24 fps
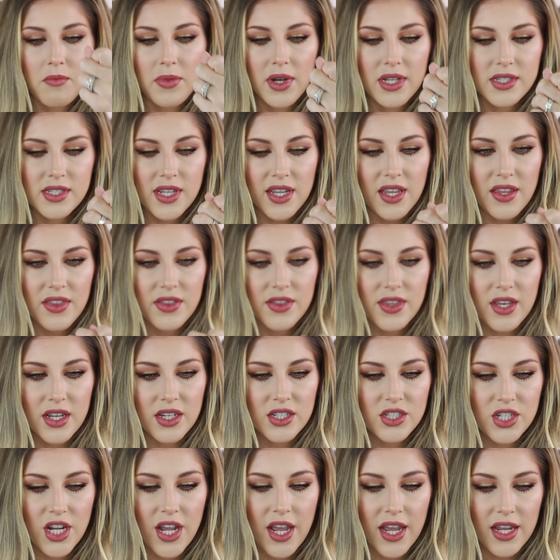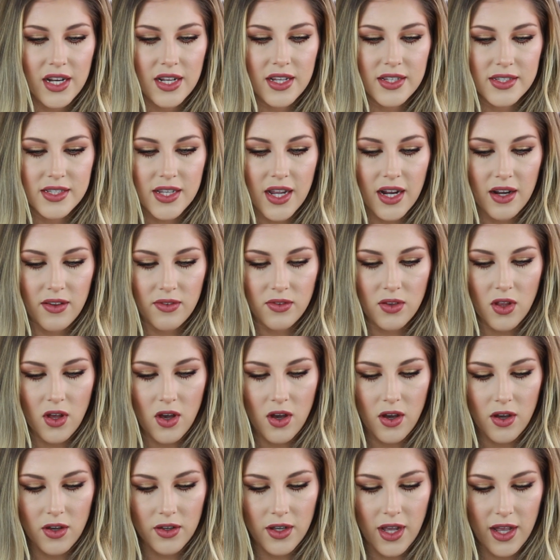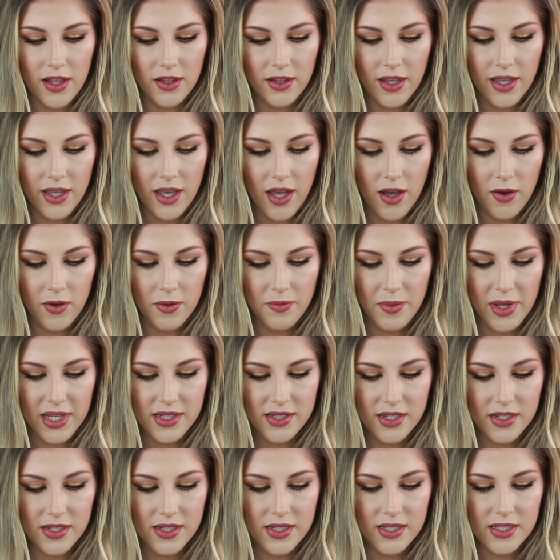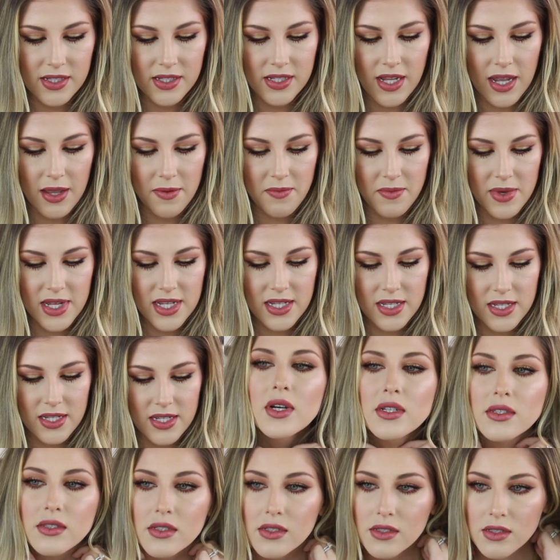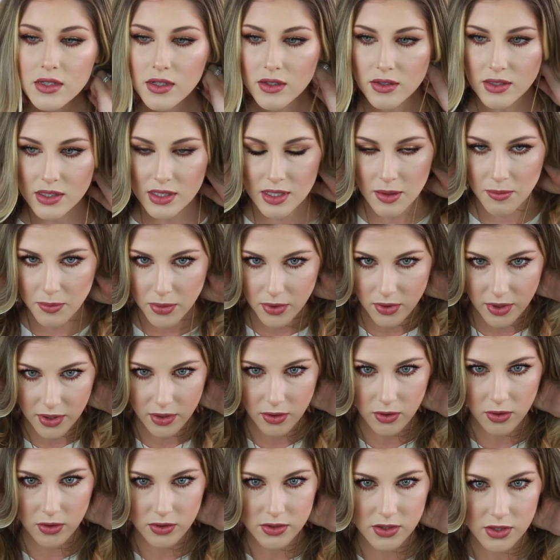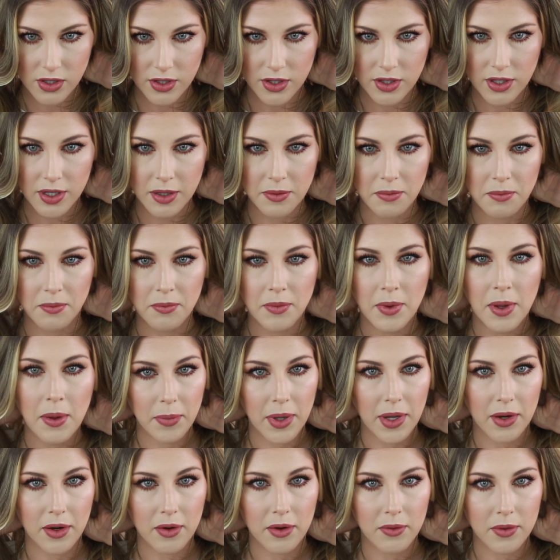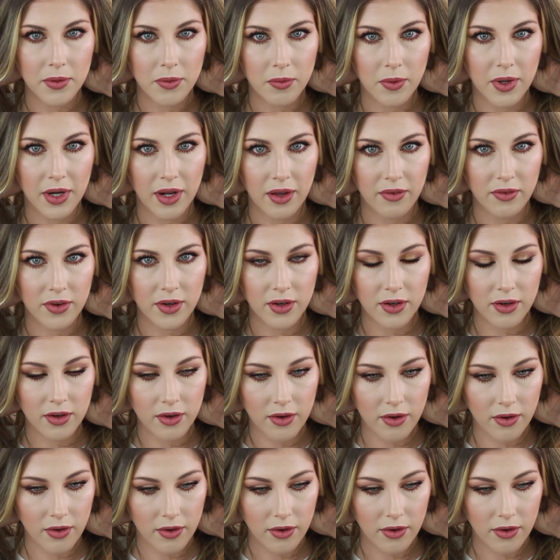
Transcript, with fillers: but it's like a thick chain and it's kind of long. I like how it makes a statement, but still simple and gold so you can pair it with whatever.